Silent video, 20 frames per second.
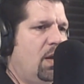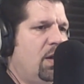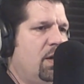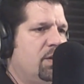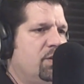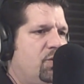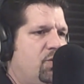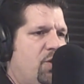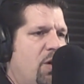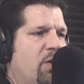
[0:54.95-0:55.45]

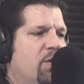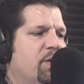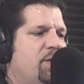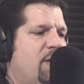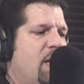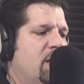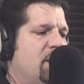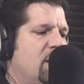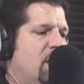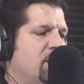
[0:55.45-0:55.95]
as Jerry
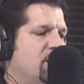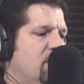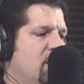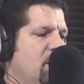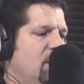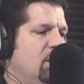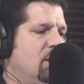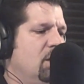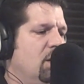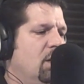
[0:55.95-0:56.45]

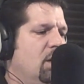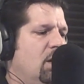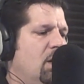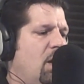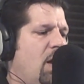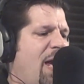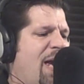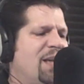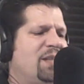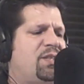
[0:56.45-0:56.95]
Sandusky,
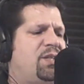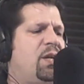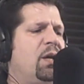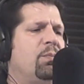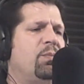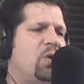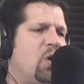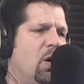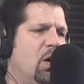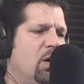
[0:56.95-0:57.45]
as
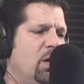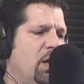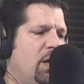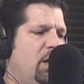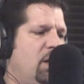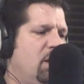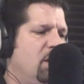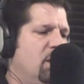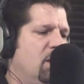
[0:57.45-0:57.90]
Tim Curley,